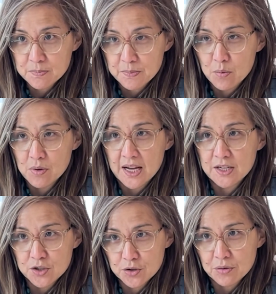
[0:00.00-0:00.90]
but when I
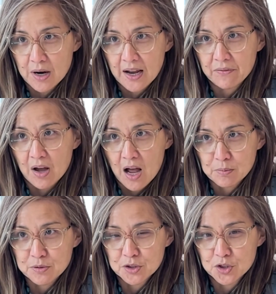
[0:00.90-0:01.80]
do, I have the
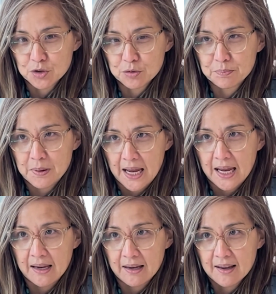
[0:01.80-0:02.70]
options to
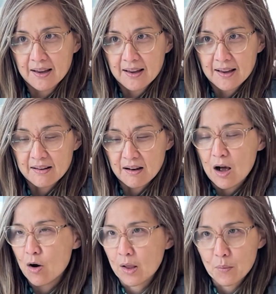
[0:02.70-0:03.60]
pay
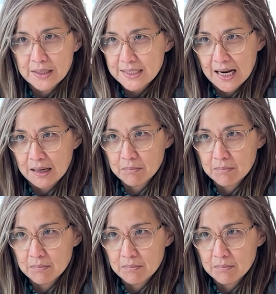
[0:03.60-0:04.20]
not all at one time.